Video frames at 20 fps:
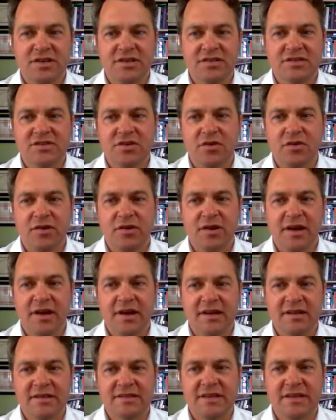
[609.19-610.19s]
install, you're not
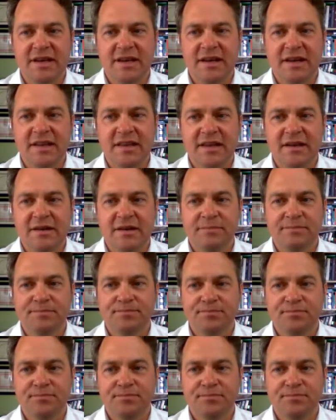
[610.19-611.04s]
going to see anything.